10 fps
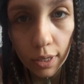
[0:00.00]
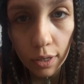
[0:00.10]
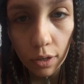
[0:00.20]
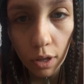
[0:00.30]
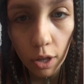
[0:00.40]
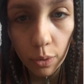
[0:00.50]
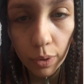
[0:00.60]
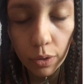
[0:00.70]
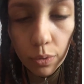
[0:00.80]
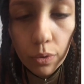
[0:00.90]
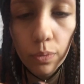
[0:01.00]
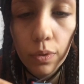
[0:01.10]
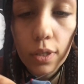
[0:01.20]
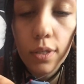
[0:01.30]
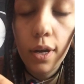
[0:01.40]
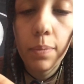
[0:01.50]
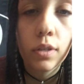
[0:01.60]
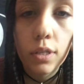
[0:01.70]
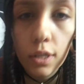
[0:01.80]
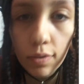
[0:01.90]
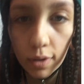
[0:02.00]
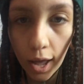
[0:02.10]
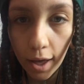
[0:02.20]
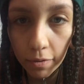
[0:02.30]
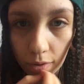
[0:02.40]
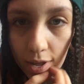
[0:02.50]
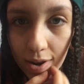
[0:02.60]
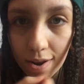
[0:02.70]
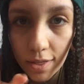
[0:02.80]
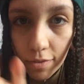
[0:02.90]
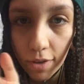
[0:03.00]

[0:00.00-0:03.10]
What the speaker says: needle all the way through this time. Just leave it half in the